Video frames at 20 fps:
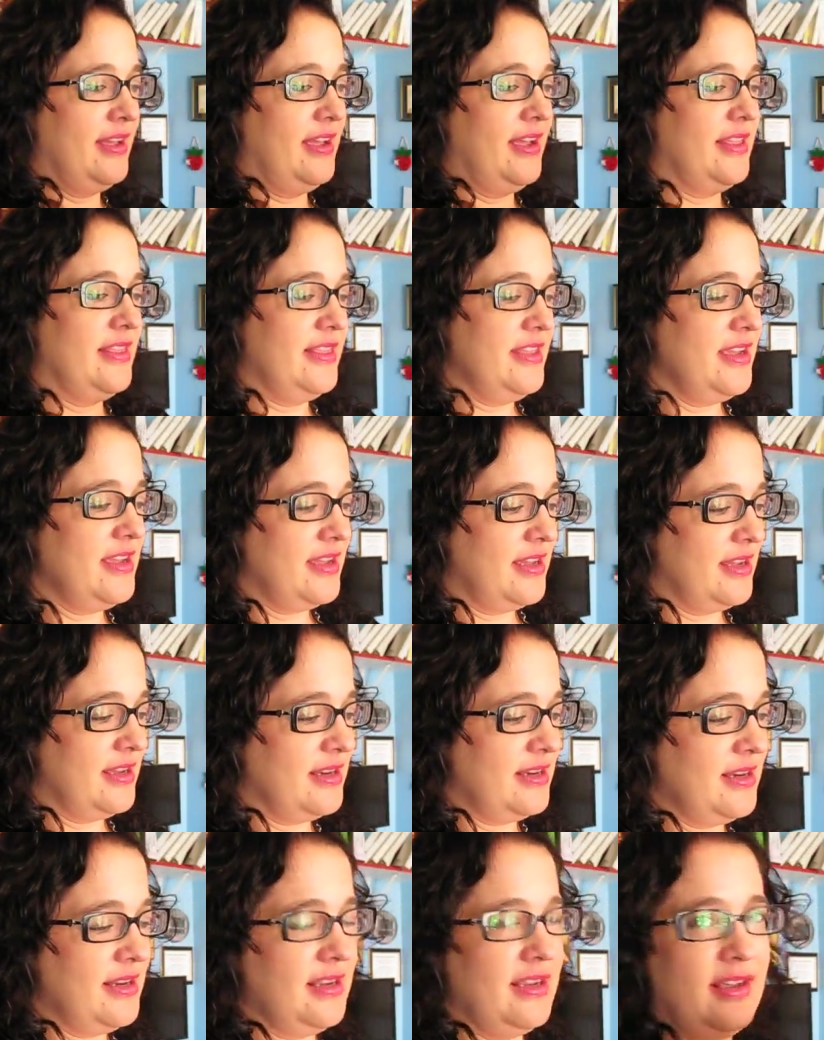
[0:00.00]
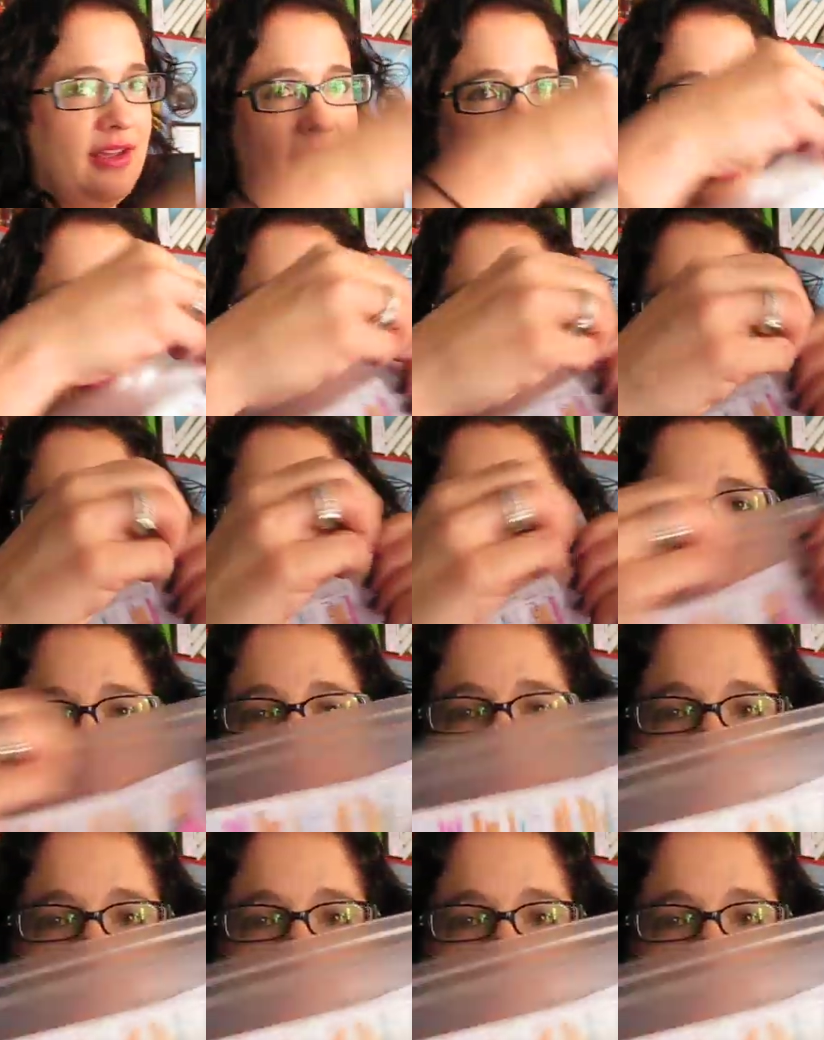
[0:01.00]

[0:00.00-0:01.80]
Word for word: And then I am zipping